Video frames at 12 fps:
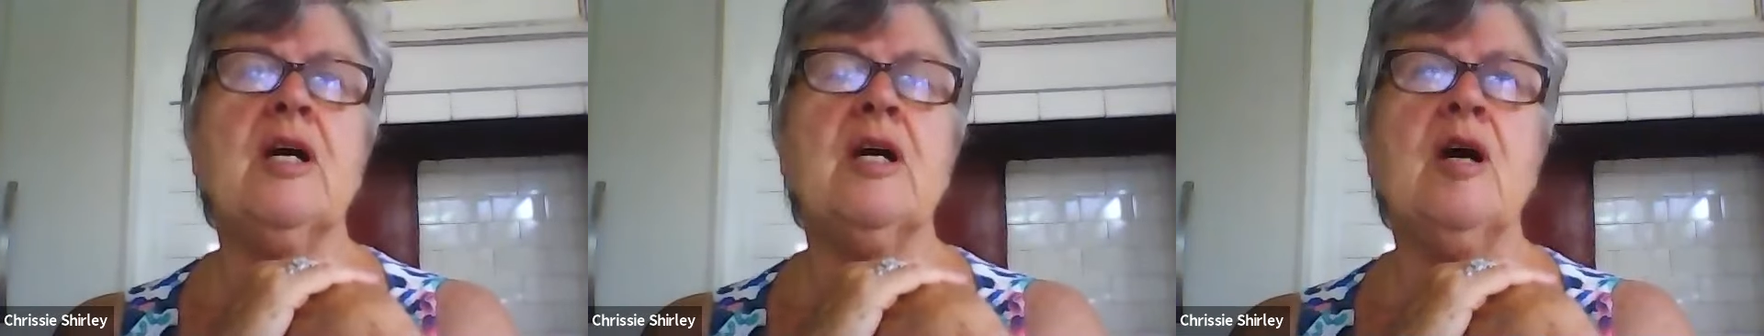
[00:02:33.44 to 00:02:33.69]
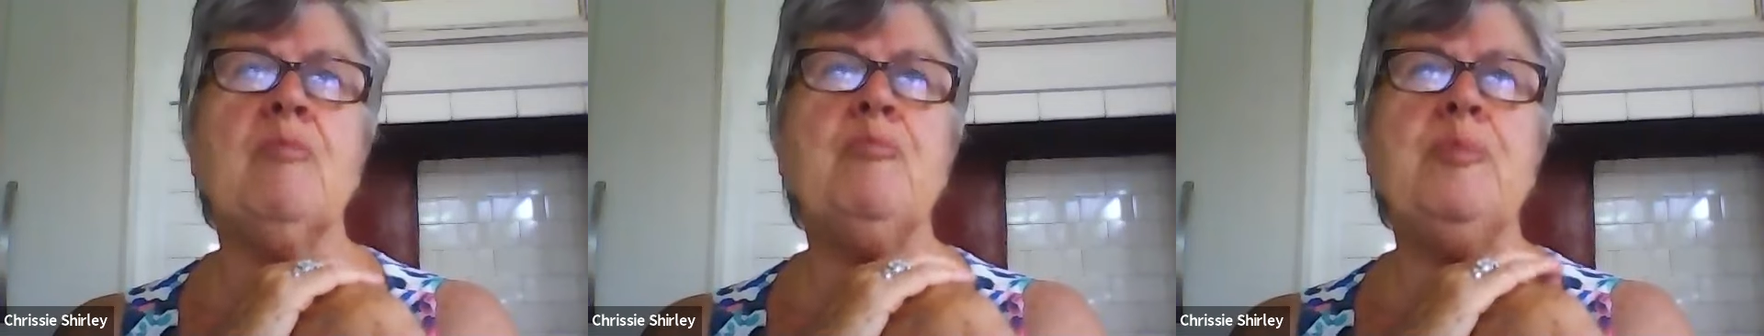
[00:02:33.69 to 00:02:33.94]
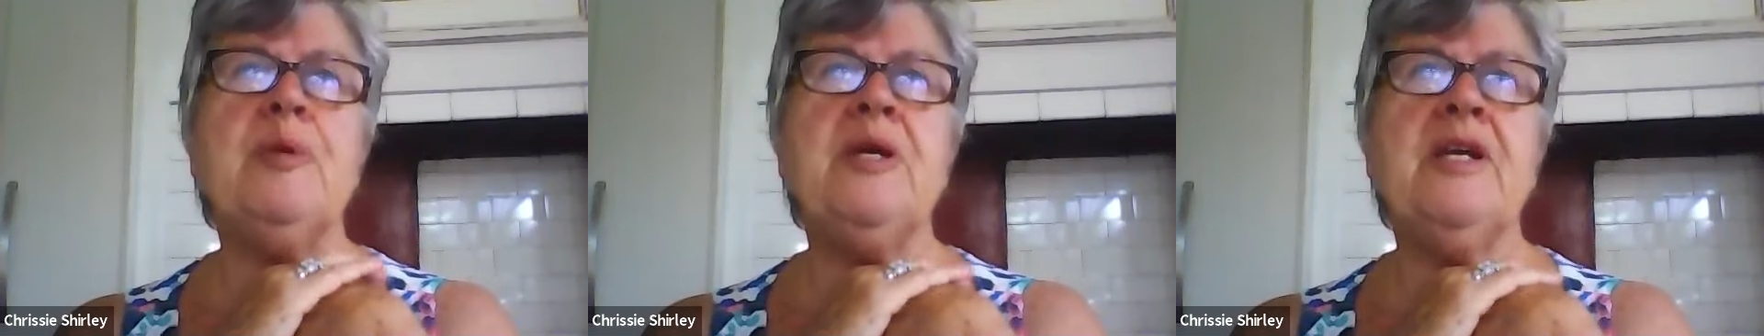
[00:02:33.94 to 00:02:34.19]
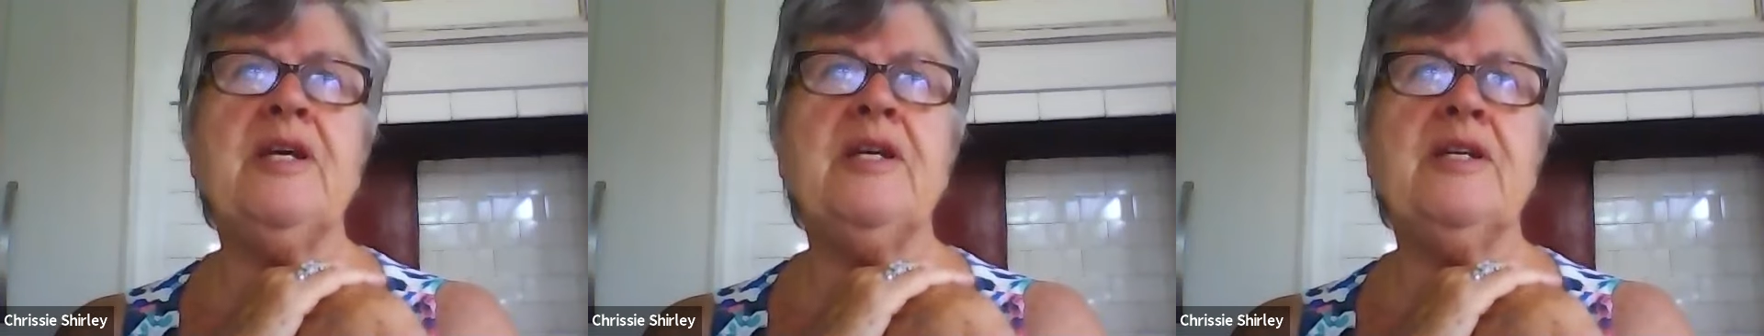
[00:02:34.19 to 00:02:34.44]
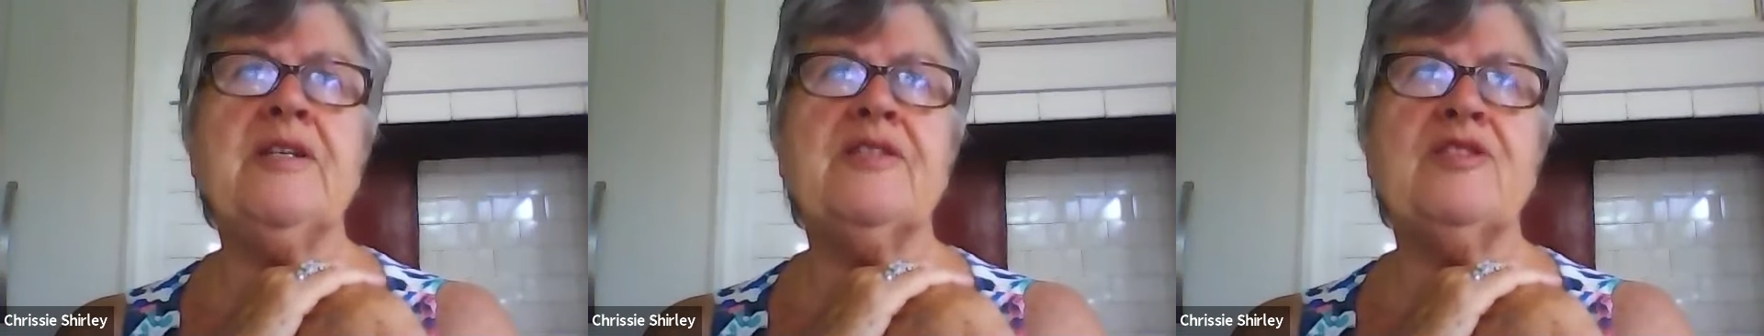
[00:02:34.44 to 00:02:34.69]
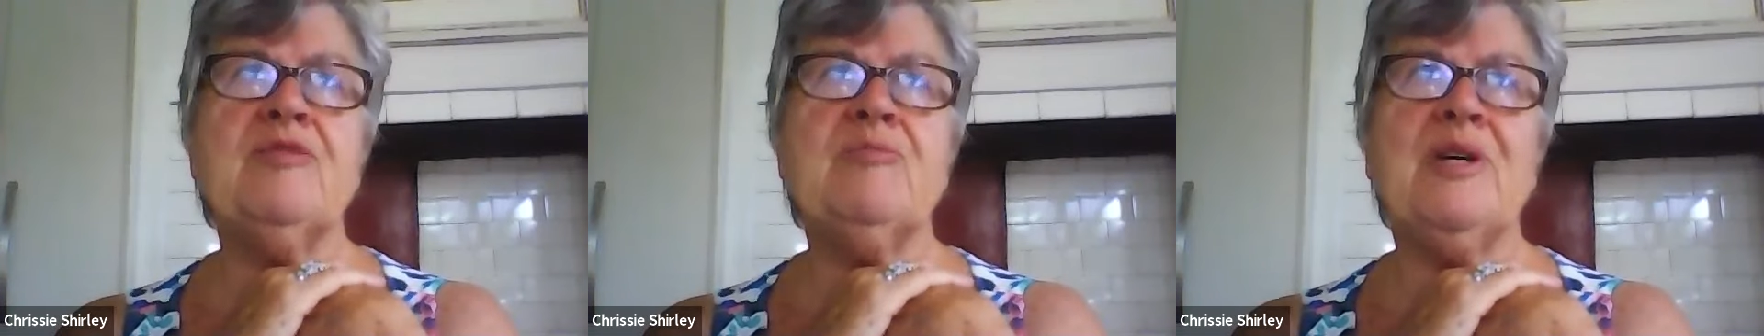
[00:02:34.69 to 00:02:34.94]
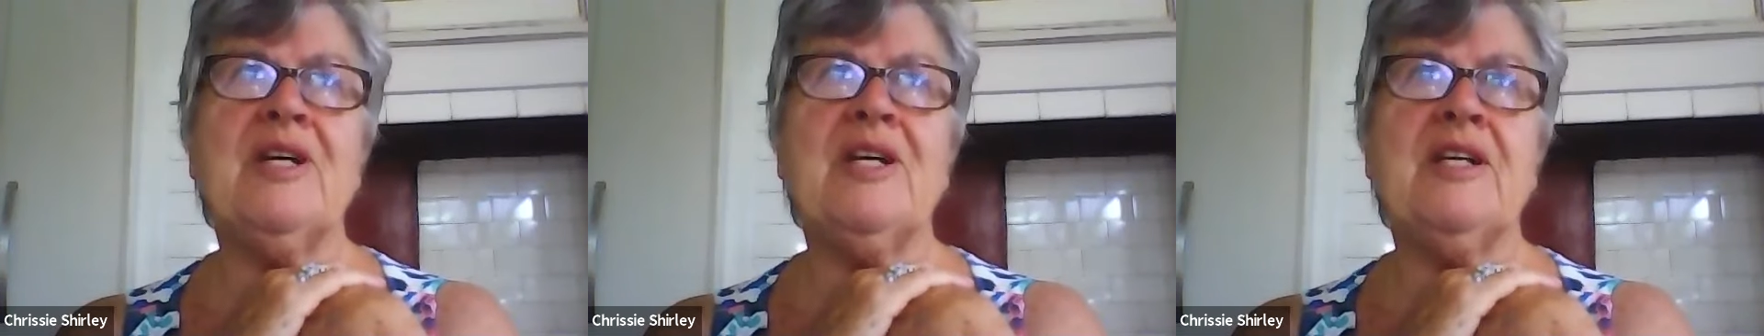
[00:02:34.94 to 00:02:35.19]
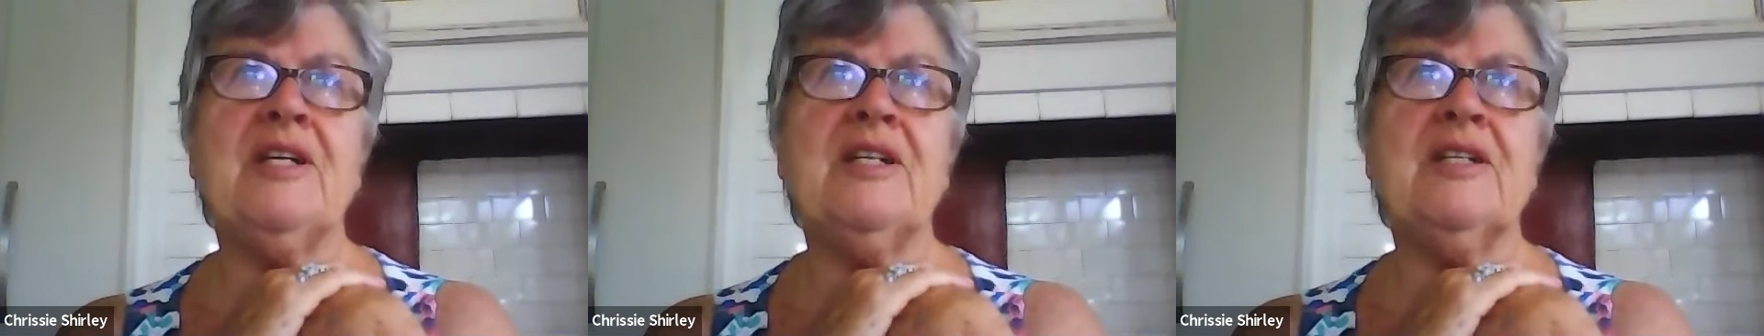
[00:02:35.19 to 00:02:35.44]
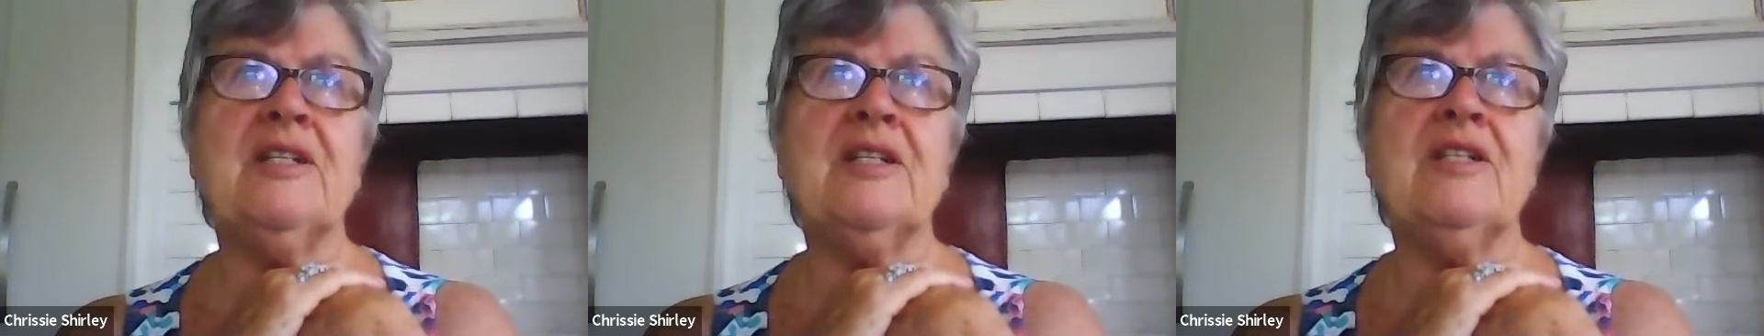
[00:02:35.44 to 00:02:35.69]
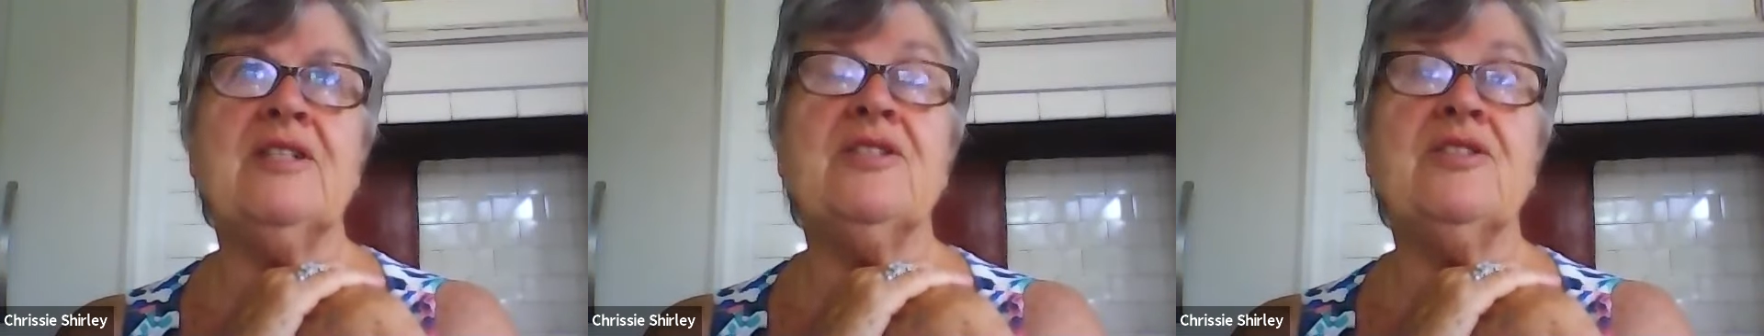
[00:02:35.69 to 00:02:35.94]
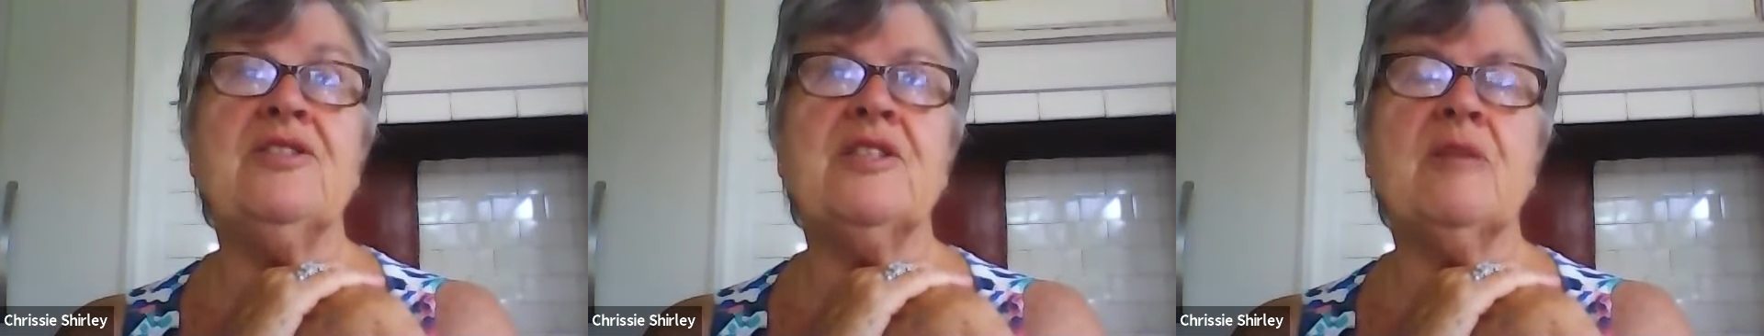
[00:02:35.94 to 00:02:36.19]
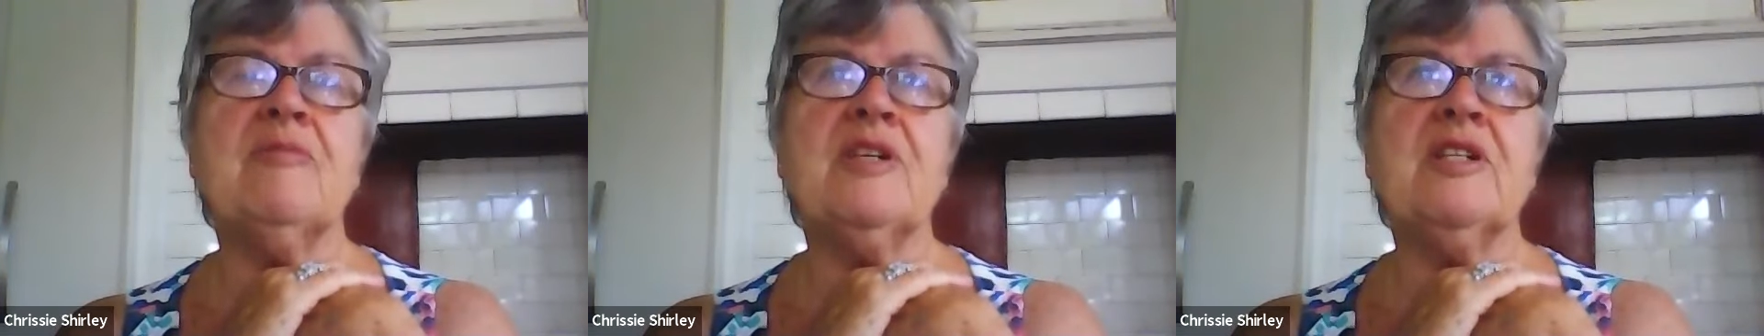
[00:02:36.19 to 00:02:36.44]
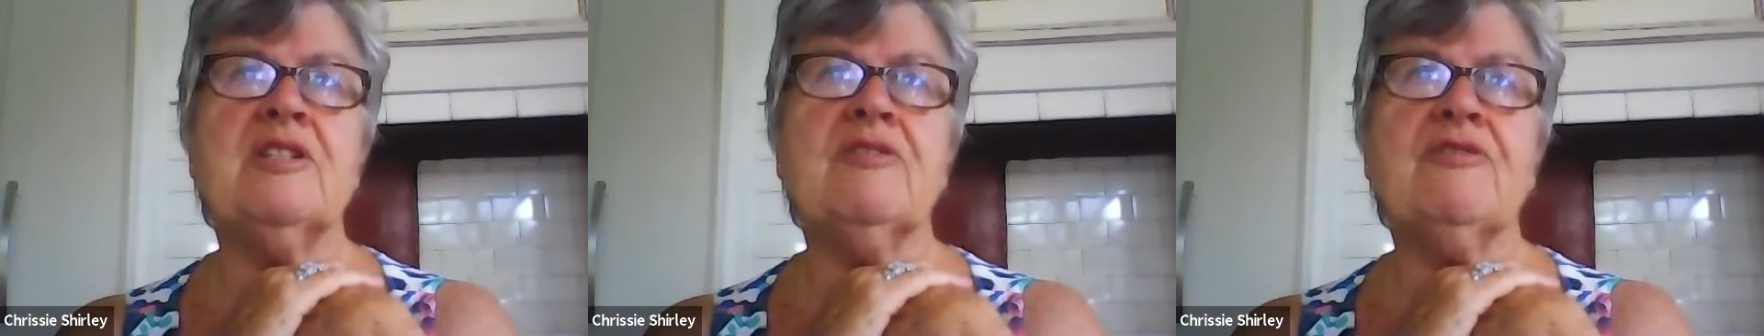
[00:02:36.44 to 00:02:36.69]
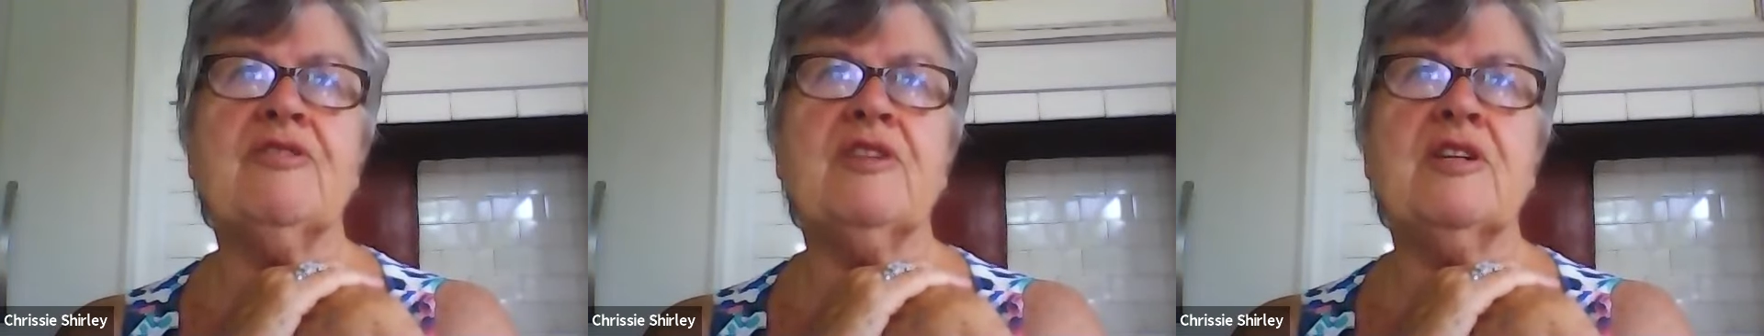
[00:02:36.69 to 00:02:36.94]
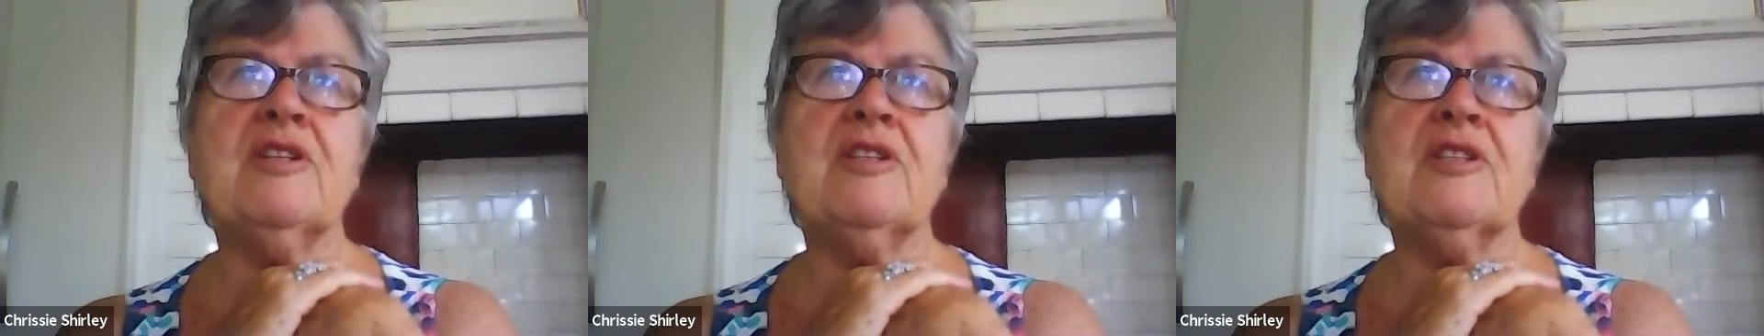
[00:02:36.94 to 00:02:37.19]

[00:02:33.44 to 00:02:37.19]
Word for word: appears to be into something different.